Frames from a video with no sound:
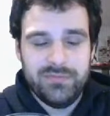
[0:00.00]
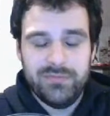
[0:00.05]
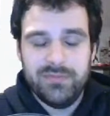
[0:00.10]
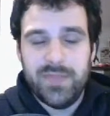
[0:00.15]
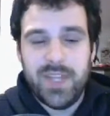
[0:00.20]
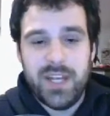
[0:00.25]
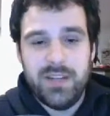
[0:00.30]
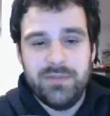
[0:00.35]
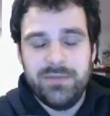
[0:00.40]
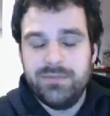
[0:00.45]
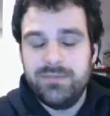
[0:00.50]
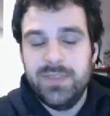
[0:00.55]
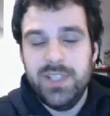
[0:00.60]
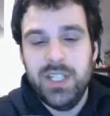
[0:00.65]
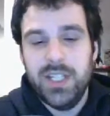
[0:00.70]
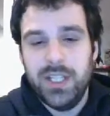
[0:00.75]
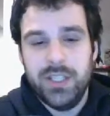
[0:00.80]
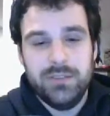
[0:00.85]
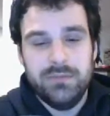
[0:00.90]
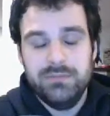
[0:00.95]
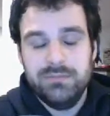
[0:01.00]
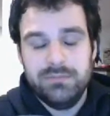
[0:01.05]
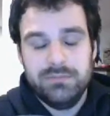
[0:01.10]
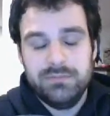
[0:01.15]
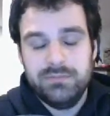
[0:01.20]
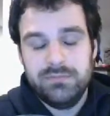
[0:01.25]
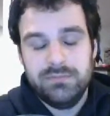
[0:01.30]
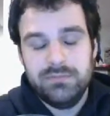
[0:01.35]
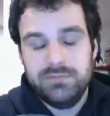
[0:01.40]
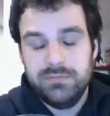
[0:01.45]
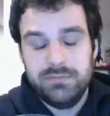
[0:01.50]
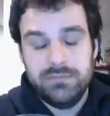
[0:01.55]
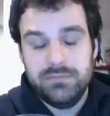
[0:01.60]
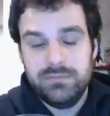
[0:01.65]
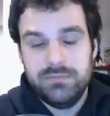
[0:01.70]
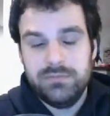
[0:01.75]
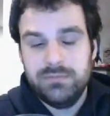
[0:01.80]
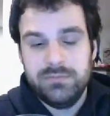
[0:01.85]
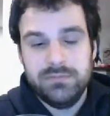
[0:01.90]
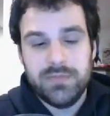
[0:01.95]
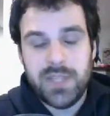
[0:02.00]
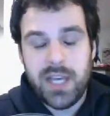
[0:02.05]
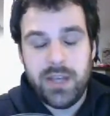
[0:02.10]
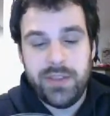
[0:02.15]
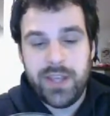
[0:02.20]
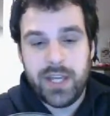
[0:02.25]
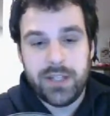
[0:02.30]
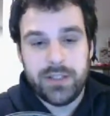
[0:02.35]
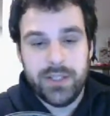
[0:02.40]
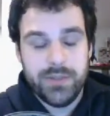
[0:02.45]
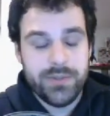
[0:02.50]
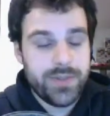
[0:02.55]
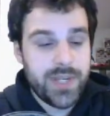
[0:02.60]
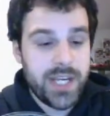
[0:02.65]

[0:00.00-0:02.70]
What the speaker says: And you know how that goes.